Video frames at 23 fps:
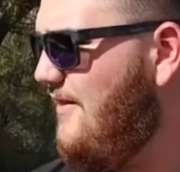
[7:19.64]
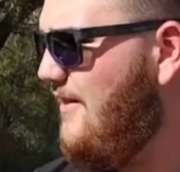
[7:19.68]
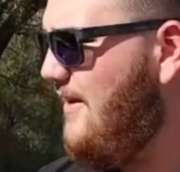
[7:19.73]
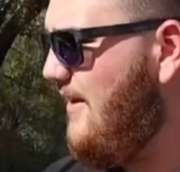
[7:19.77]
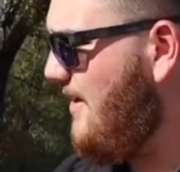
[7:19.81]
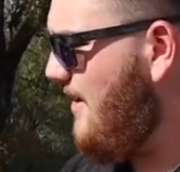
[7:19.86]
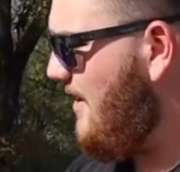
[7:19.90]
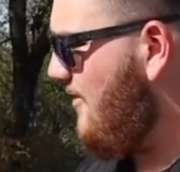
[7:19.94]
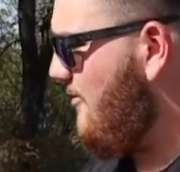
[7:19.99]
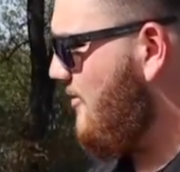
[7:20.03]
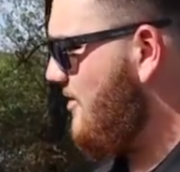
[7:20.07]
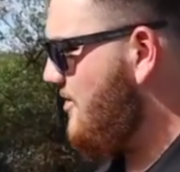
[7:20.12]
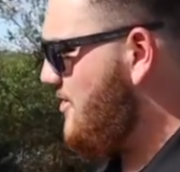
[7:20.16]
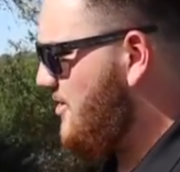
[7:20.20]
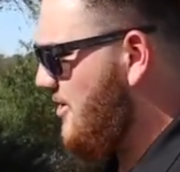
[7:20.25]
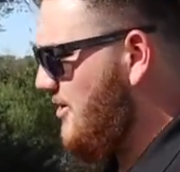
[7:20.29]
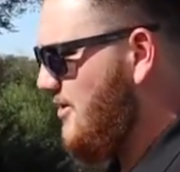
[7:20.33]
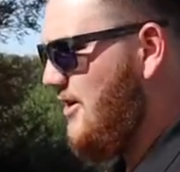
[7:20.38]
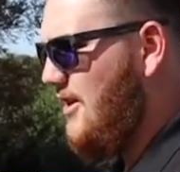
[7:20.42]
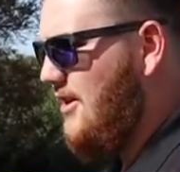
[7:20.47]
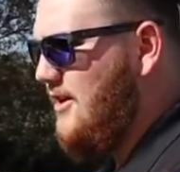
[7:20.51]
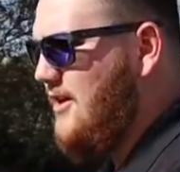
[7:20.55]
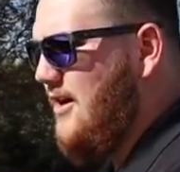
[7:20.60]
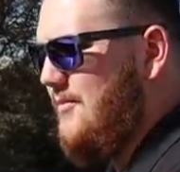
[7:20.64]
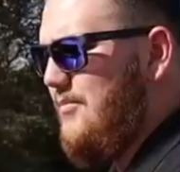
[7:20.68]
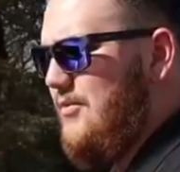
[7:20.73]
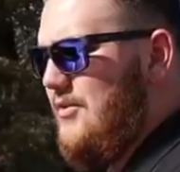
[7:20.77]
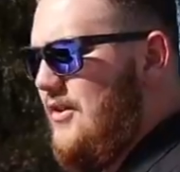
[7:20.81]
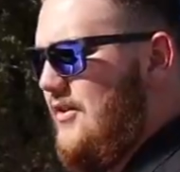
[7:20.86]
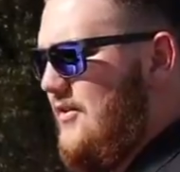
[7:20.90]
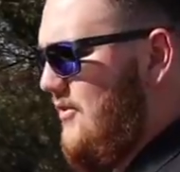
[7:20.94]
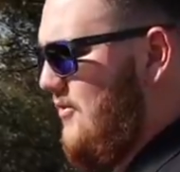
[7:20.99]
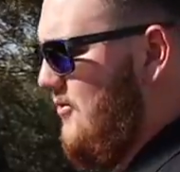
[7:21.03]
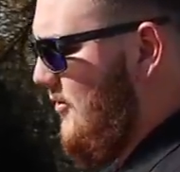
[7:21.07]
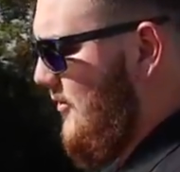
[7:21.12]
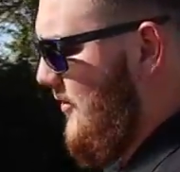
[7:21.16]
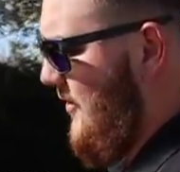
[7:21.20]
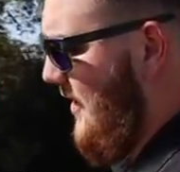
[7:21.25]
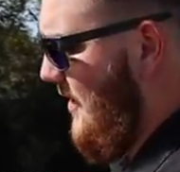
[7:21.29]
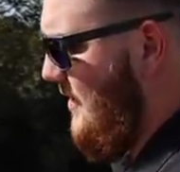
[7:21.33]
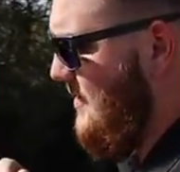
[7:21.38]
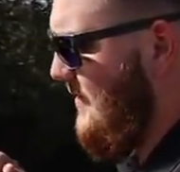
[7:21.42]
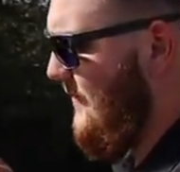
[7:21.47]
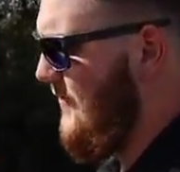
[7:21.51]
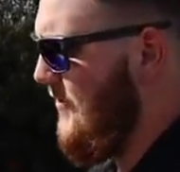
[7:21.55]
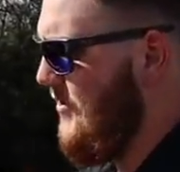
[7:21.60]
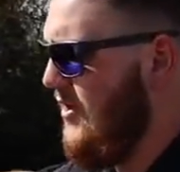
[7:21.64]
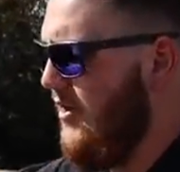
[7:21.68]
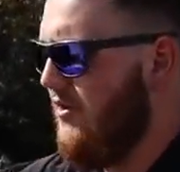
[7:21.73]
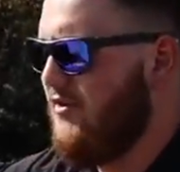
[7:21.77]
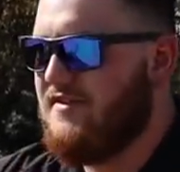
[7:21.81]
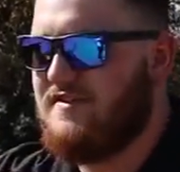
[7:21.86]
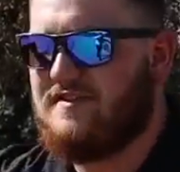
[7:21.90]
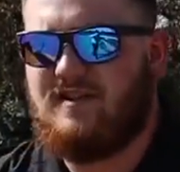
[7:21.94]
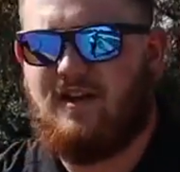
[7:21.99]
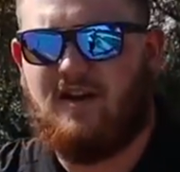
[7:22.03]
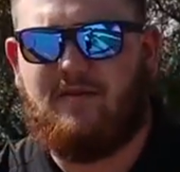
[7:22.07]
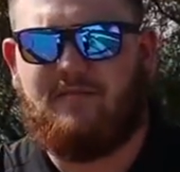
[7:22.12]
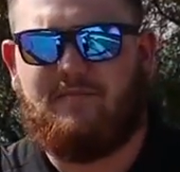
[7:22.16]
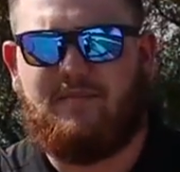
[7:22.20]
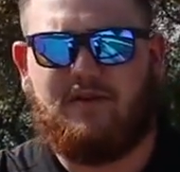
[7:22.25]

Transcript: Then I want to show y'all a couple other cool things. If you notice, on